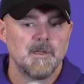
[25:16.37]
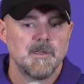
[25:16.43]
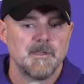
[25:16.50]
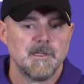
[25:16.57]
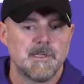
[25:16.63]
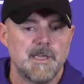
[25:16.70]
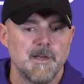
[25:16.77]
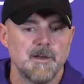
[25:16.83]

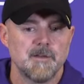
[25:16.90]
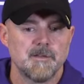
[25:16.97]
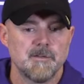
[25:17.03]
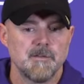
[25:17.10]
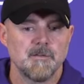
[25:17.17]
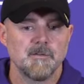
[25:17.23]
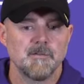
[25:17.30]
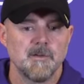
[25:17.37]
the
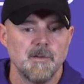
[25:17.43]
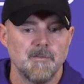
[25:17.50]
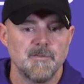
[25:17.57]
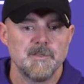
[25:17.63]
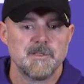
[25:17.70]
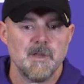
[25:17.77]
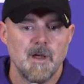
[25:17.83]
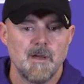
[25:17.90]
character of
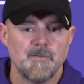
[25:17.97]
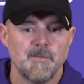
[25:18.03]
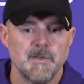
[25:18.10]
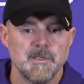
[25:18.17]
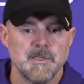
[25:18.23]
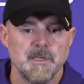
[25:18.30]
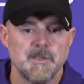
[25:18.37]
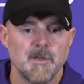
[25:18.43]
this
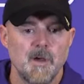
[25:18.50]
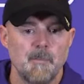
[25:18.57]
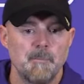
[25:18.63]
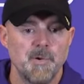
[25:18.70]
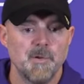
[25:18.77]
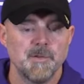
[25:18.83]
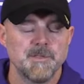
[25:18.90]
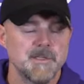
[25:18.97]
offense, I thought,
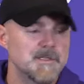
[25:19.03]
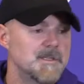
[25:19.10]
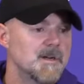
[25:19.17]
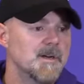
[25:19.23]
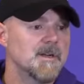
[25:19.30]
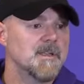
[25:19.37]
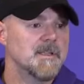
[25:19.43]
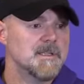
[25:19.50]
built a
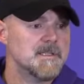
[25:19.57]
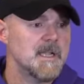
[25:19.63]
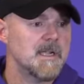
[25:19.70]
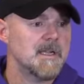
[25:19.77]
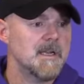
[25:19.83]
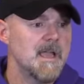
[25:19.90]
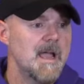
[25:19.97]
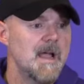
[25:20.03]
ton in the
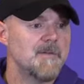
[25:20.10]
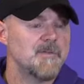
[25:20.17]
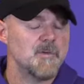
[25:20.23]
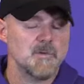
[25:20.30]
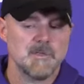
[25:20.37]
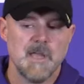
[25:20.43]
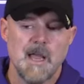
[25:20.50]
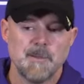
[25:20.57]
second half. There
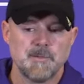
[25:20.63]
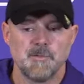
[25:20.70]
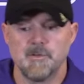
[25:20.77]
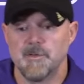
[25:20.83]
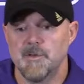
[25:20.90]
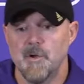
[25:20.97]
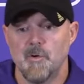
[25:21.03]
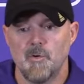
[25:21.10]
was
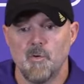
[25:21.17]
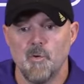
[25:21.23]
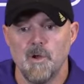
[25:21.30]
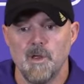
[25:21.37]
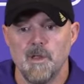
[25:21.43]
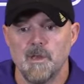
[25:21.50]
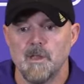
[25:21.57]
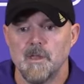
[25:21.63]
absolutely no
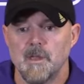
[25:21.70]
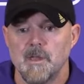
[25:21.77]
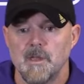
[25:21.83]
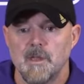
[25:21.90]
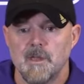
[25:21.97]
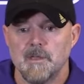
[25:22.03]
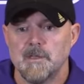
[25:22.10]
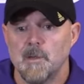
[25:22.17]
quit.
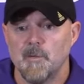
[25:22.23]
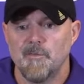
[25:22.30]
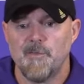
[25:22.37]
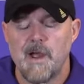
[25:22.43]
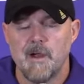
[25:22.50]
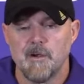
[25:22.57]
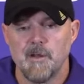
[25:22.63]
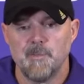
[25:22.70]
They were
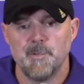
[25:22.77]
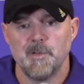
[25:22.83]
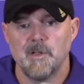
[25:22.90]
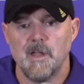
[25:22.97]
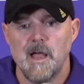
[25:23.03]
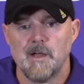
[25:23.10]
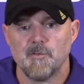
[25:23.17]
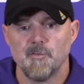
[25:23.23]
fired up in the
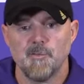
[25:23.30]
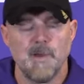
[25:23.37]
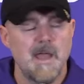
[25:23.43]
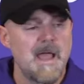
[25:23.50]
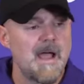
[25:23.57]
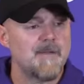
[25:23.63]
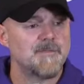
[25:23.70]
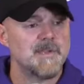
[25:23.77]
locker room at
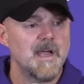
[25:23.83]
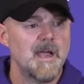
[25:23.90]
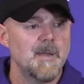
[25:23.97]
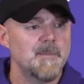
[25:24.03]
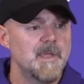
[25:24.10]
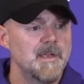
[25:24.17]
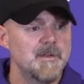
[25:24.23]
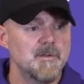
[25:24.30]

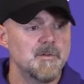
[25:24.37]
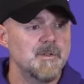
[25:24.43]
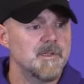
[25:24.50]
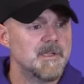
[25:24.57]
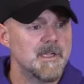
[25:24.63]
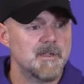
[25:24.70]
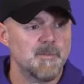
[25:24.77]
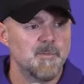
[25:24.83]
halftime. They knew
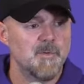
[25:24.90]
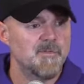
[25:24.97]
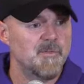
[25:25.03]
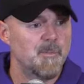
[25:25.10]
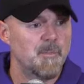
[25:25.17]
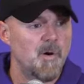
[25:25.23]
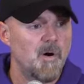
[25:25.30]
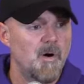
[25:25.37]
that they could move
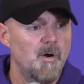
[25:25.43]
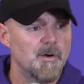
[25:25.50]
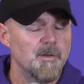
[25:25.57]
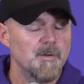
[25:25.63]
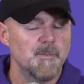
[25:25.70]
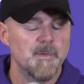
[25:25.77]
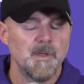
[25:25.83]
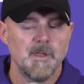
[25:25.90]
the ball on
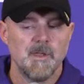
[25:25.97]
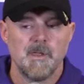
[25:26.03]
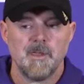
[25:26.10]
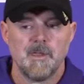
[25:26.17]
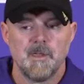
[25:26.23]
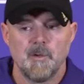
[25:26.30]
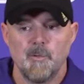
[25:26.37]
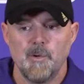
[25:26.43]
them.
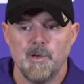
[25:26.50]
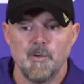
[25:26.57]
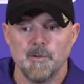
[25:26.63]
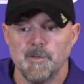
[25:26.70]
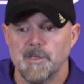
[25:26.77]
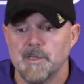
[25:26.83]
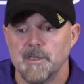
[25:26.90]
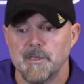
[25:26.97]
We'd
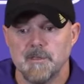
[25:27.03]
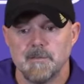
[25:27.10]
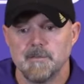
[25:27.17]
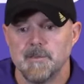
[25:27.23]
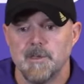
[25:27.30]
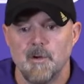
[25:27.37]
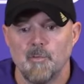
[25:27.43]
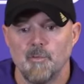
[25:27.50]
only,
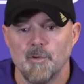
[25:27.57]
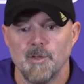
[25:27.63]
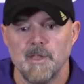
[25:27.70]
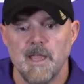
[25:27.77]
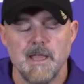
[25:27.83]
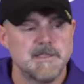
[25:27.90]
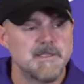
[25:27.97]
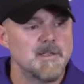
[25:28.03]
you know, really
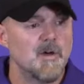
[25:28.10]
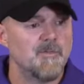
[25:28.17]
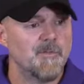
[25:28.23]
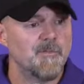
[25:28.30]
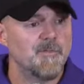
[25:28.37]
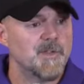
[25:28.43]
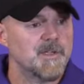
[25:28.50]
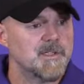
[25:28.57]
had
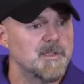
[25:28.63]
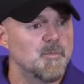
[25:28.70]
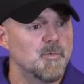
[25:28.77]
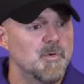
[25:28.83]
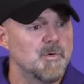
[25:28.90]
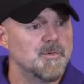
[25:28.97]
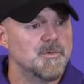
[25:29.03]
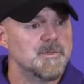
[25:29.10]
self-inflicted
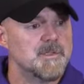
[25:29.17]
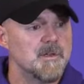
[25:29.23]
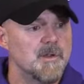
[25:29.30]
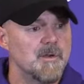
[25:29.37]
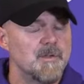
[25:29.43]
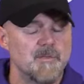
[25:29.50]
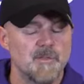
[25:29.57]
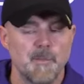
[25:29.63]
wounds. You
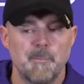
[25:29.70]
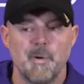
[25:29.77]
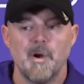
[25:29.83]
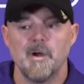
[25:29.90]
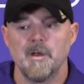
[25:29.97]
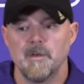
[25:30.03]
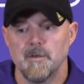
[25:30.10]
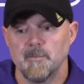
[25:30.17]
know, even the
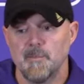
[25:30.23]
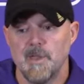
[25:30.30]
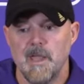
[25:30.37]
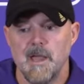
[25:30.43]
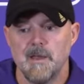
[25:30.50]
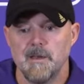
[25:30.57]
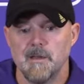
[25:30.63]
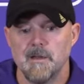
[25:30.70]
punt, we
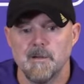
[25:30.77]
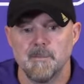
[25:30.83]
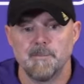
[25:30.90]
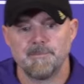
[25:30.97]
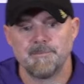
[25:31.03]
had a